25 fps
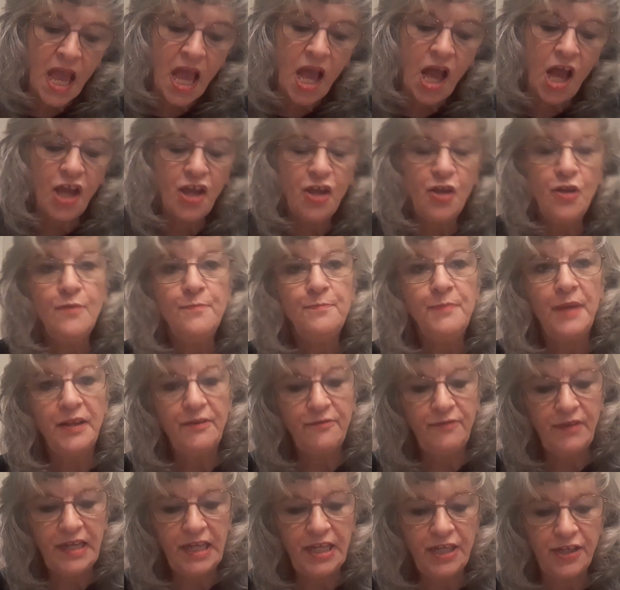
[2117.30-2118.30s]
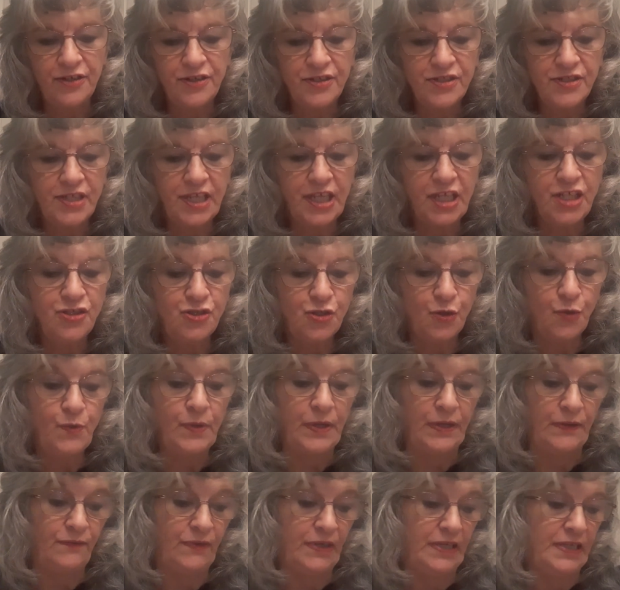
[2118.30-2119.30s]
I hope my readers enjoy
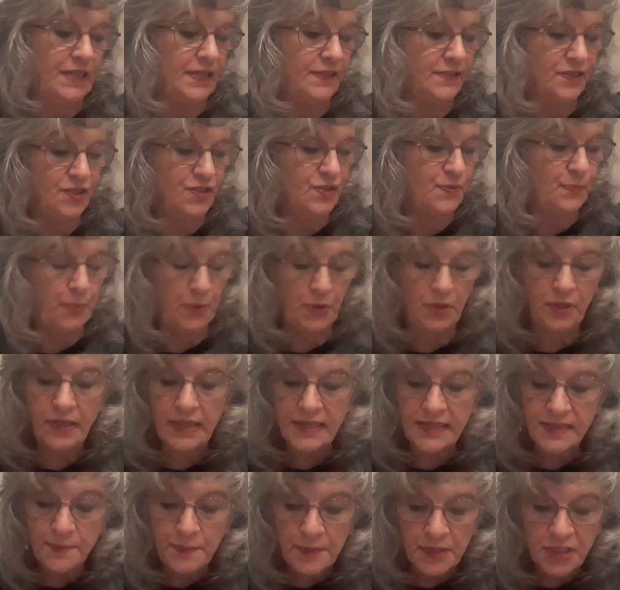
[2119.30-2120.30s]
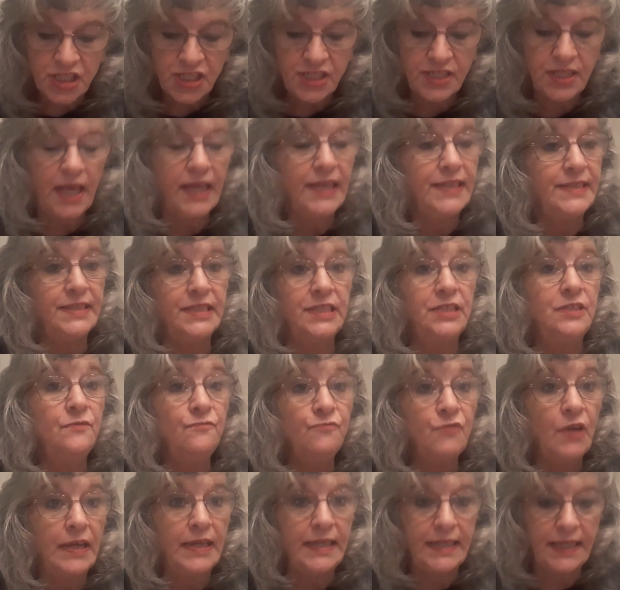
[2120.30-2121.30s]
reading this book as much as I did in
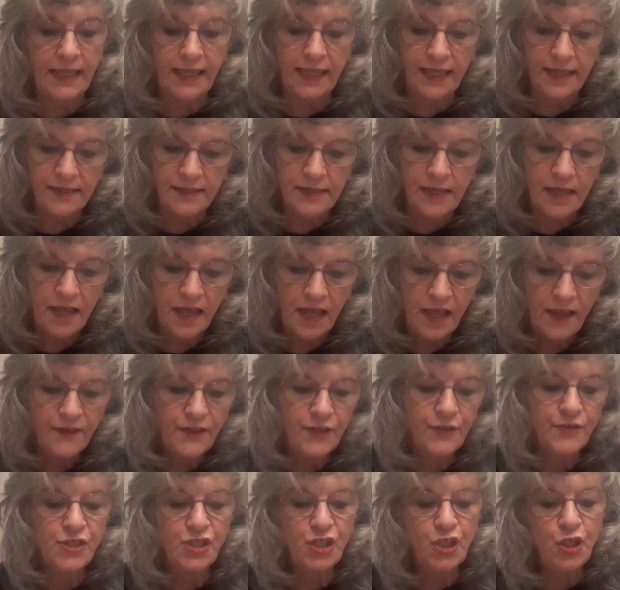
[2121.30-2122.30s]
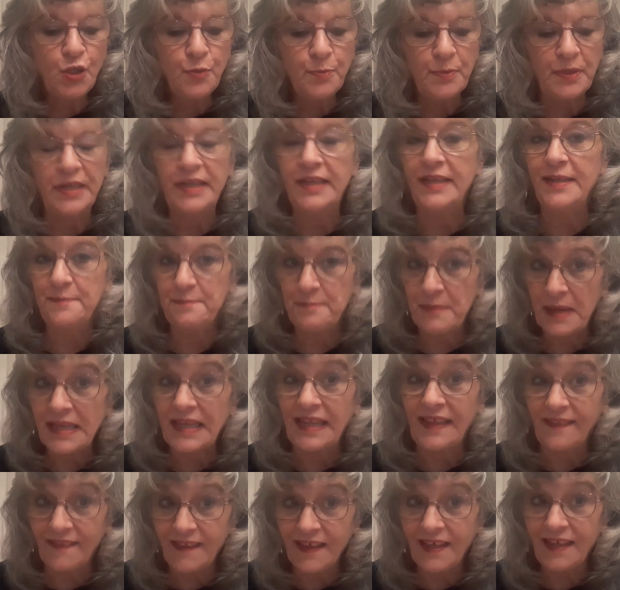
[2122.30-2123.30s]
writing it. There's humor in
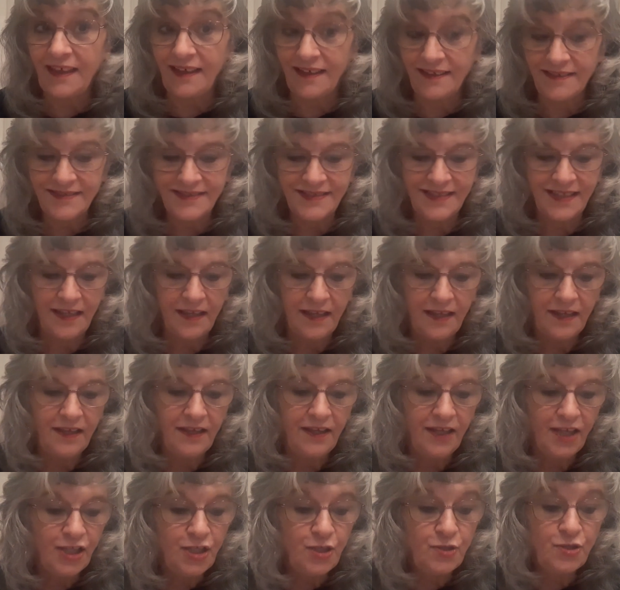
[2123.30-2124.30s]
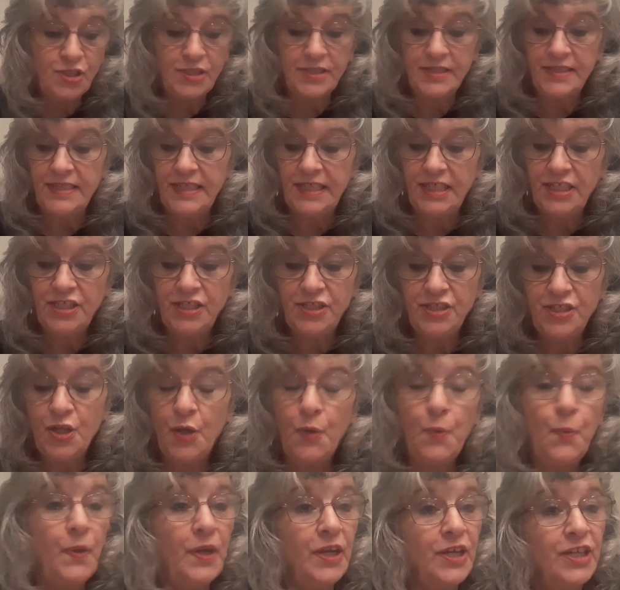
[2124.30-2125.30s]
many things. You just need to
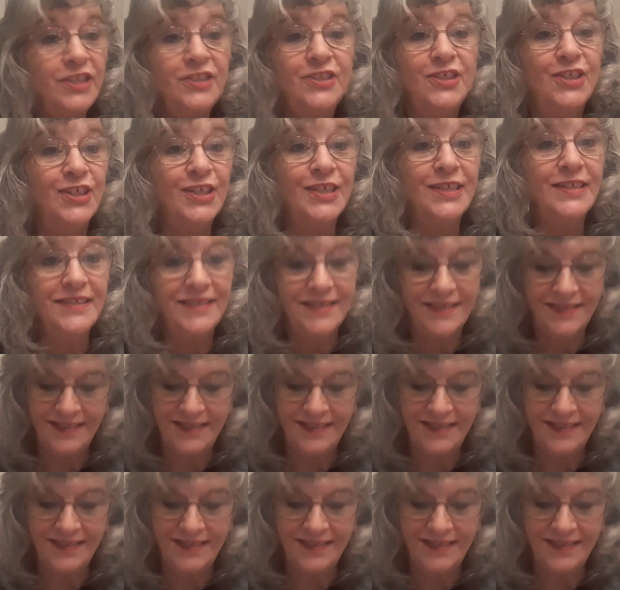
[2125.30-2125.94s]
know where to look.